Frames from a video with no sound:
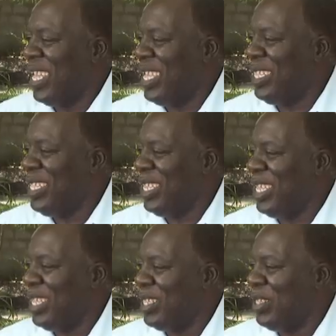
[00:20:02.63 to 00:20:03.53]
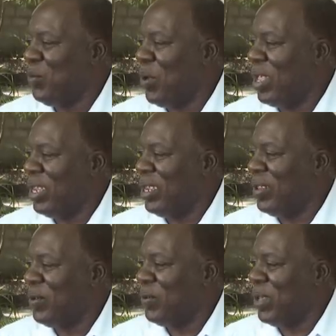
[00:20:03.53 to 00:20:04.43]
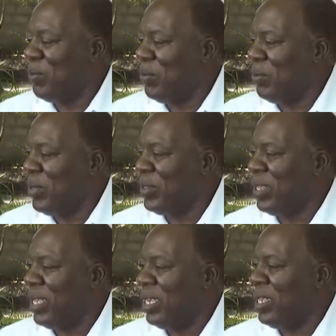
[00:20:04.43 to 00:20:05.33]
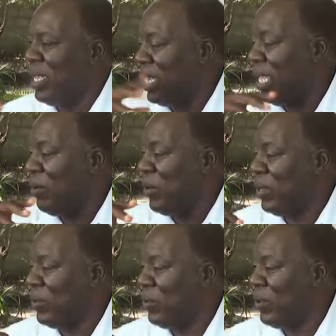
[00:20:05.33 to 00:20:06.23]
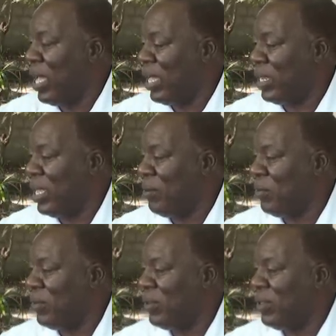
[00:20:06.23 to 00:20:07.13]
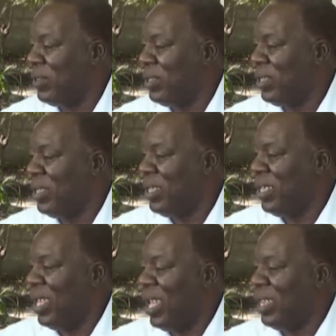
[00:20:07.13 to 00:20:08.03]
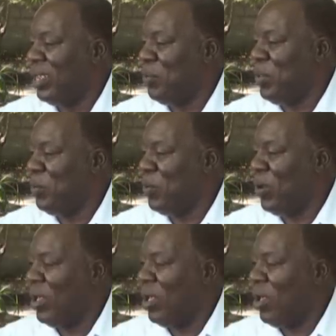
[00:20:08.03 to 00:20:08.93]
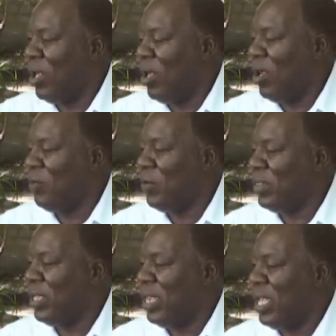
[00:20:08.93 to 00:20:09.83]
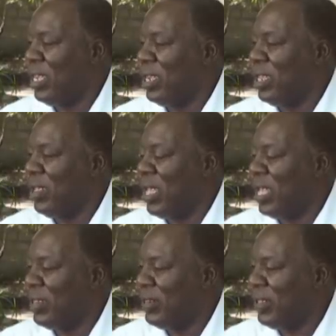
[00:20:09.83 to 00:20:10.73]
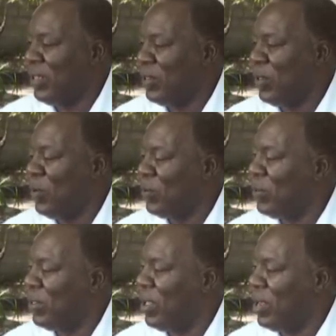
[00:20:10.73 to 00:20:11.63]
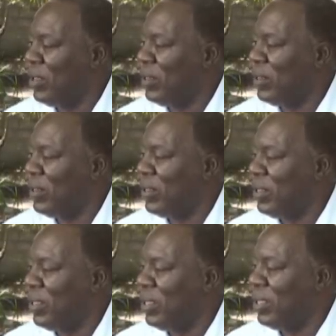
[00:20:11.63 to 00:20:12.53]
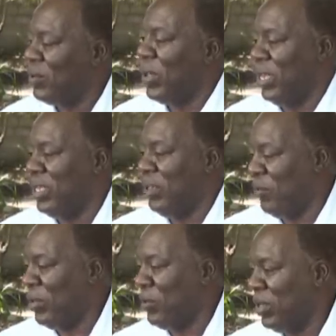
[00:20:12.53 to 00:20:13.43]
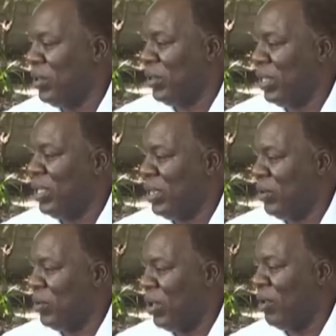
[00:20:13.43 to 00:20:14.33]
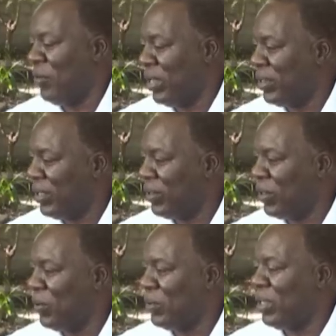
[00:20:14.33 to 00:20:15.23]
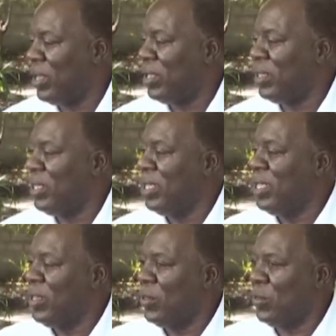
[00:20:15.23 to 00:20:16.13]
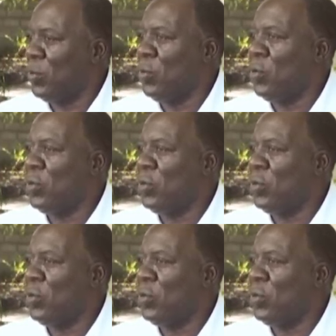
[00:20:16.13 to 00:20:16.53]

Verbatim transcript: in 1981, when Mr. Daniel and I went to Hard Times, and the people offered the land at $6,000 well, eventually they, they were offered at $6,000.